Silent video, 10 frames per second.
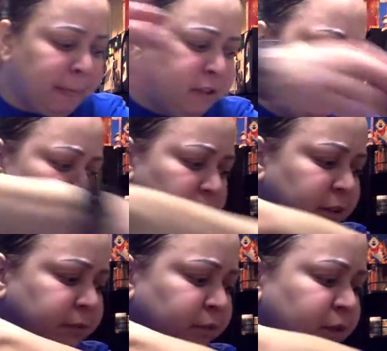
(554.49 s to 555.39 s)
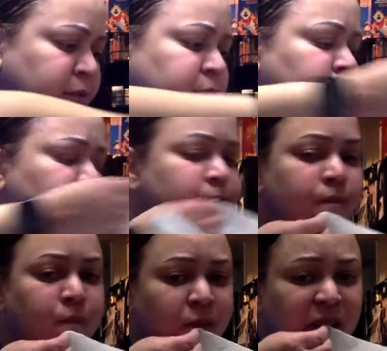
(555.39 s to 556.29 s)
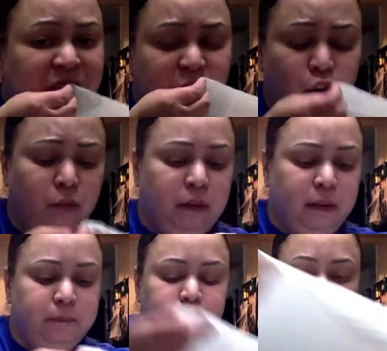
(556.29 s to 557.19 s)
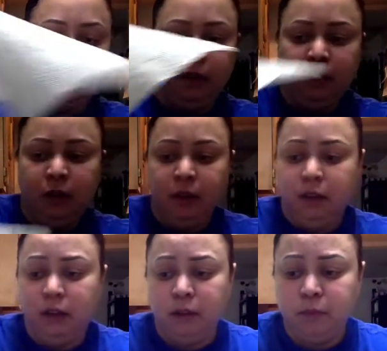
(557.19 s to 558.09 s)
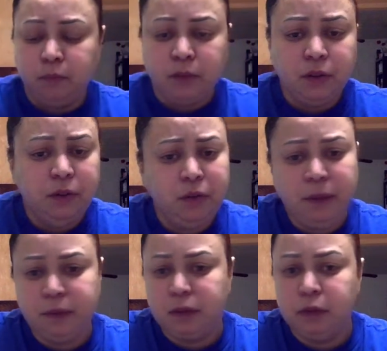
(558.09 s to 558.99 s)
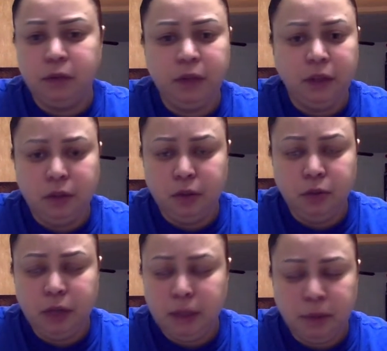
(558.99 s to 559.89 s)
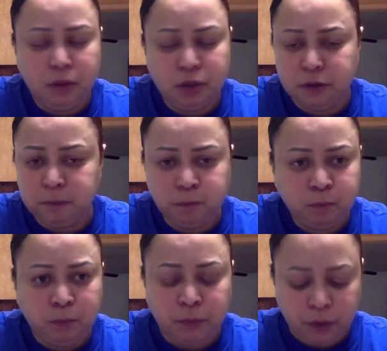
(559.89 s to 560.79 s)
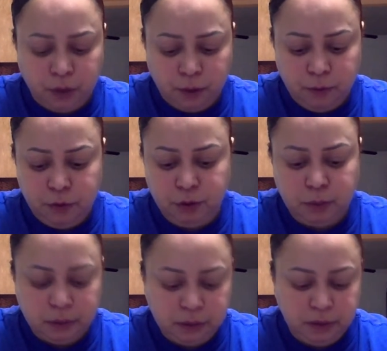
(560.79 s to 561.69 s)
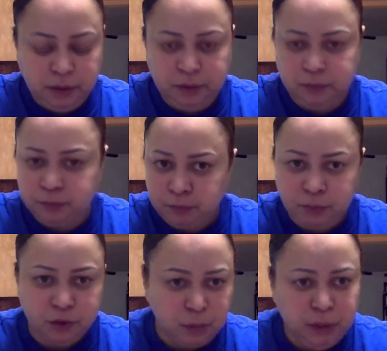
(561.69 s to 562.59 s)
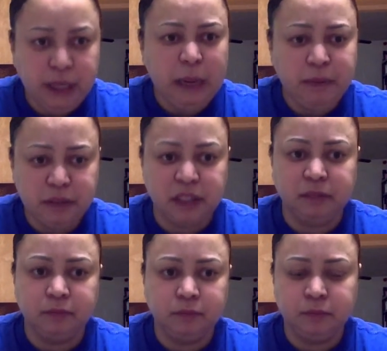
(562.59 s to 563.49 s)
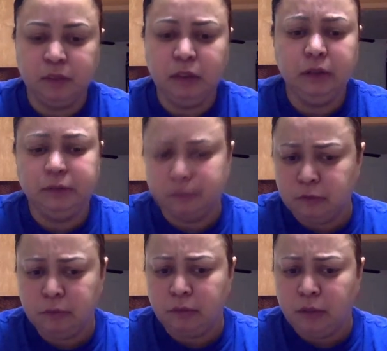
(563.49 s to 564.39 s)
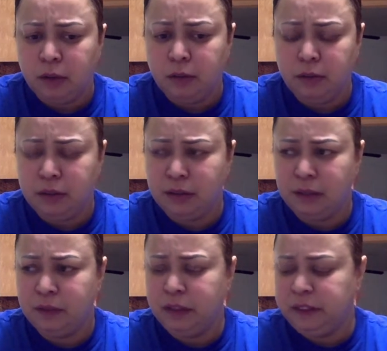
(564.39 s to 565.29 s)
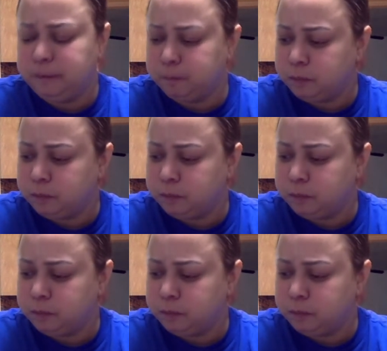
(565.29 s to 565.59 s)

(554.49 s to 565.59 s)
Sorry. I had a hole in my lip. You don't have to 2K puncher when you're about to eat. It should be a happy time. I'm not about to eat.